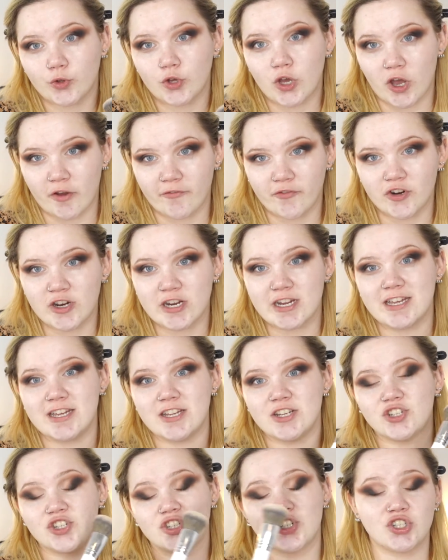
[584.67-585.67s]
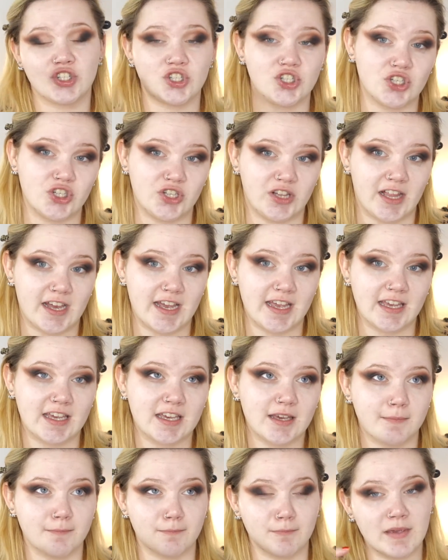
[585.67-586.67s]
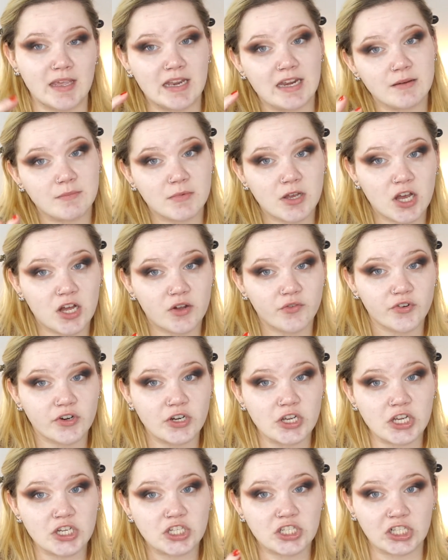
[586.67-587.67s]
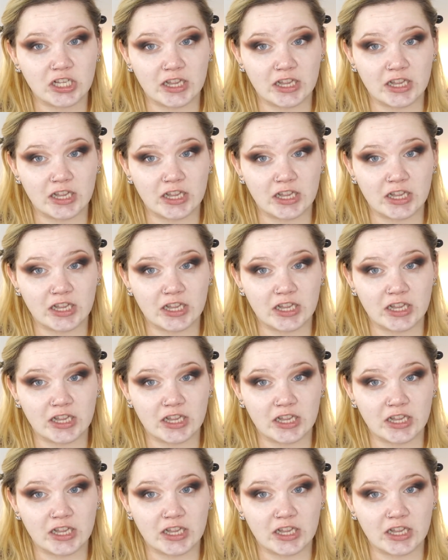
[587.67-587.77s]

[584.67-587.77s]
coverage to like medium coverage,